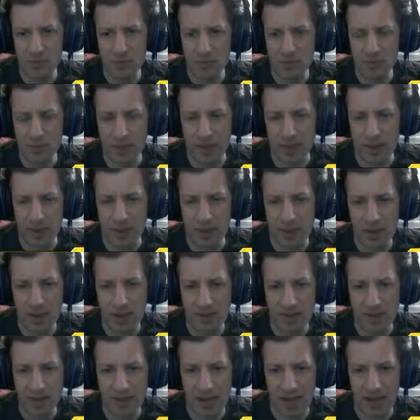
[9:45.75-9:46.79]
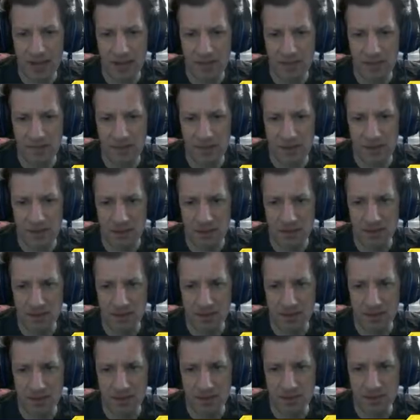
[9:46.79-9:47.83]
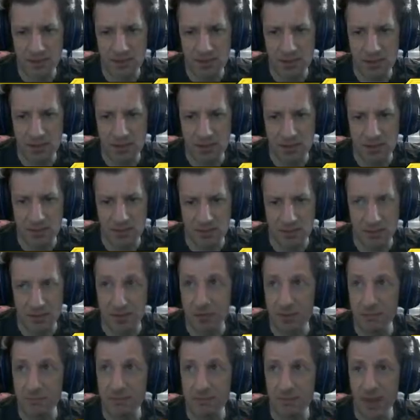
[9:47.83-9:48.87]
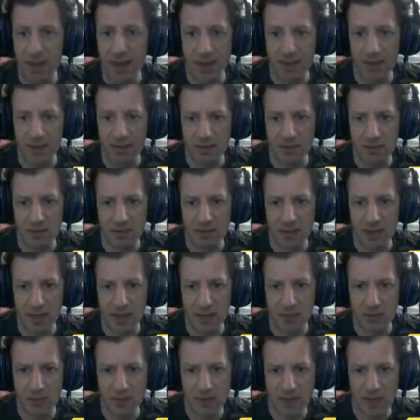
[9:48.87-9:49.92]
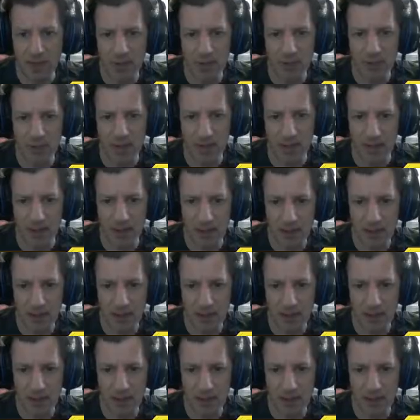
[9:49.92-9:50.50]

what? You have to activate it, like it shoots something. I don't get it.